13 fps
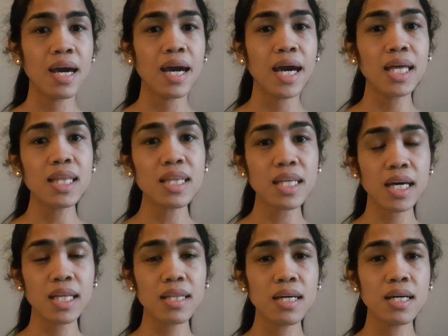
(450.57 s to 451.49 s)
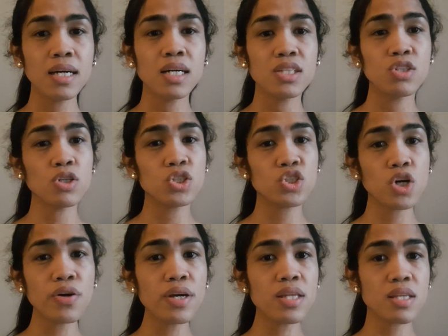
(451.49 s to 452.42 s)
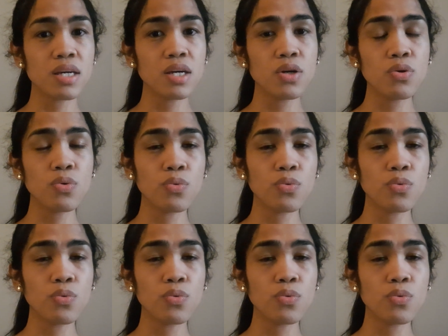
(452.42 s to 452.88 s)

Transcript: And then the authority